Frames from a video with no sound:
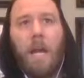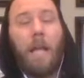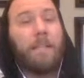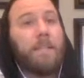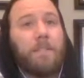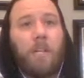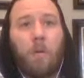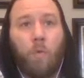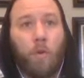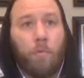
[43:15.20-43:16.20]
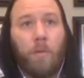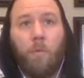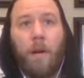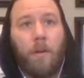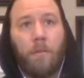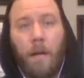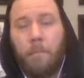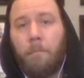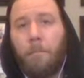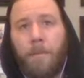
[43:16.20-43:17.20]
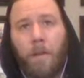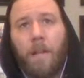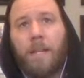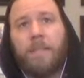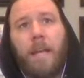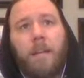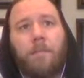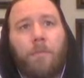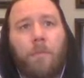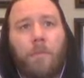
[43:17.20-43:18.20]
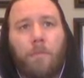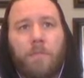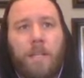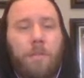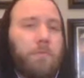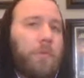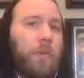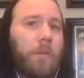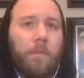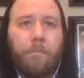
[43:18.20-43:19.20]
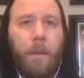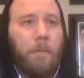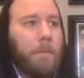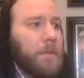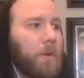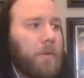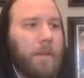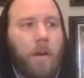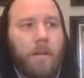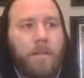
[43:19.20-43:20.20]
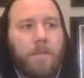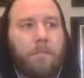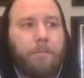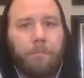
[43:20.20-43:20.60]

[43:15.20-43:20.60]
I think this is going to work real well. I'm very excited for Sting's return. I'm going to be totally honest.